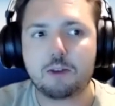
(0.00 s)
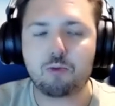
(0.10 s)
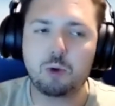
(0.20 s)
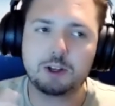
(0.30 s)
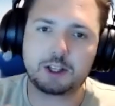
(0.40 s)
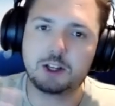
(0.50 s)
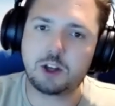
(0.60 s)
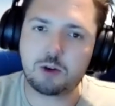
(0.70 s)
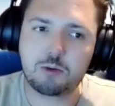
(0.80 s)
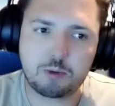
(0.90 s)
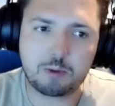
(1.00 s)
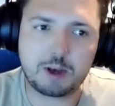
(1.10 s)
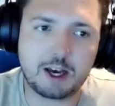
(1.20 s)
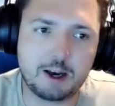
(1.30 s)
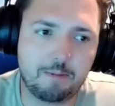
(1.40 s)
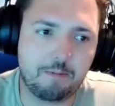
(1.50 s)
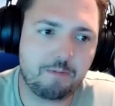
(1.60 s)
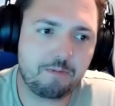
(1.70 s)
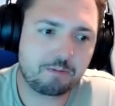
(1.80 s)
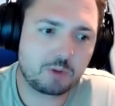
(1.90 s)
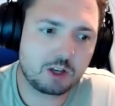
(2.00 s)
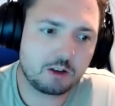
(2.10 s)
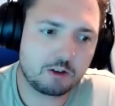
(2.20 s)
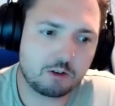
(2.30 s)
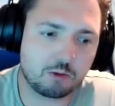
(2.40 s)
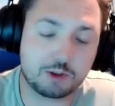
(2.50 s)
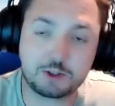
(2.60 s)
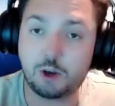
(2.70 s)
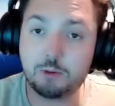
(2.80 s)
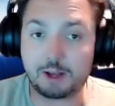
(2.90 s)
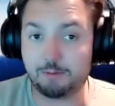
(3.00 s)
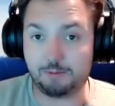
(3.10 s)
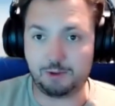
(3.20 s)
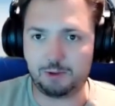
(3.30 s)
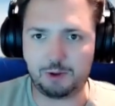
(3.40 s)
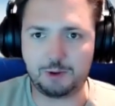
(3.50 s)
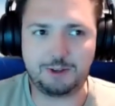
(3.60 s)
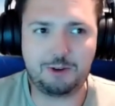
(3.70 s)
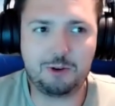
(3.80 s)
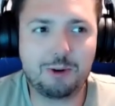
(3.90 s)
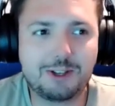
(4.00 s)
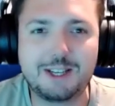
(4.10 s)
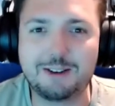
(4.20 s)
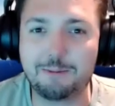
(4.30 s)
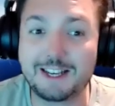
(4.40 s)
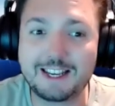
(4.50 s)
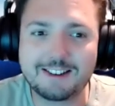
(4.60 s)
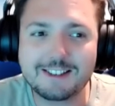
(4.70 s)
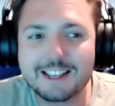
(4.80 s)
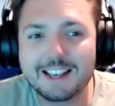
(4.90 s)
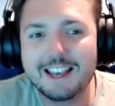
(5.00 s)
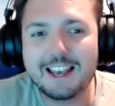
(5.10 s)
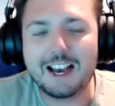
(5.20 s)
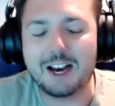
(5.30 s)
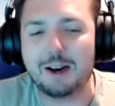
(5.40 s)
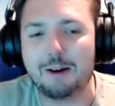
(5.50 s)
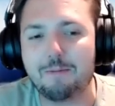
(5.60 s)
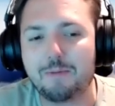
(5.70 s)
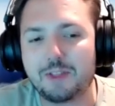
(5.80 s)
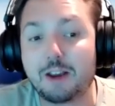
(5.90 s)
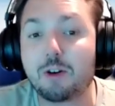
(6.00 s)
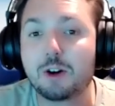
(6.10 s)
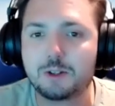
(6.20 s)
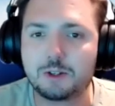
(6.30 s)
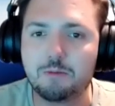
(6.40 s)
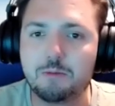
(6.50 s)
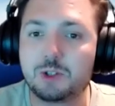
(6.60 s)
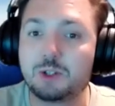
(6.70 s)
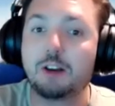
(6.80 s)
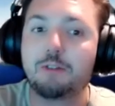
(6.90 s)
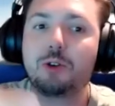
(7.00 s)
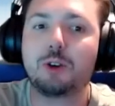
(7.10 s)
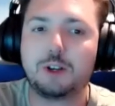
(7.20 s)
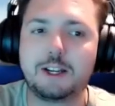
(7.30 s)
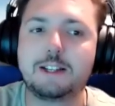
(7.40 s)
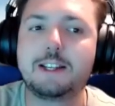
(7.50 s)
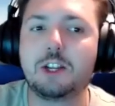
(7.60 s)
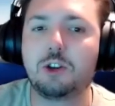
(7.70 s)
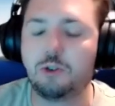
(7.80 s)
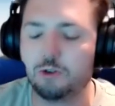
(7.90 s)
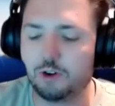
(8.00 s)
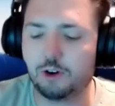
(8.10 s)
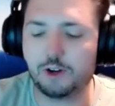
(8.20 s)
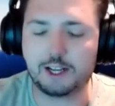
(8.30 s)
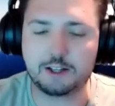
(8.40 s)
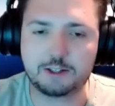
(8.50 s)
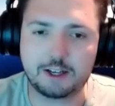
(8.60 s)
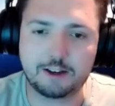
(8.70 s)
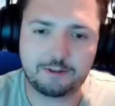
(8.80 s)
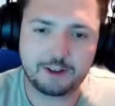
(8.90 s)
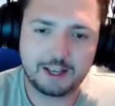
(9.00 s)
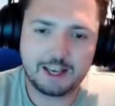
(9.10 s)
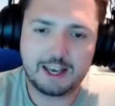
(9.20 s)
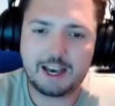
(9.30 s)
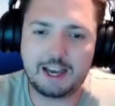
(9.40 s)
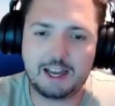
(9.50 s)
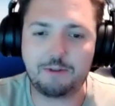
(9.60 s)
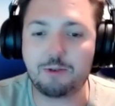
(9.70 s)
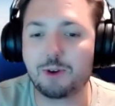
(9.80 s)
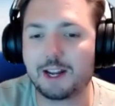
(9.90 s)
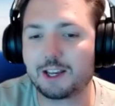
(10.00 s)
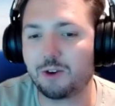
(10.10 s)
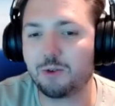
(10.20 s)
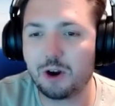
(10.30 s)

whilst I know, or whilst I hope that those of you who are watching are beginners, there are some stuff you can continue your learning and stuff. And if you want to go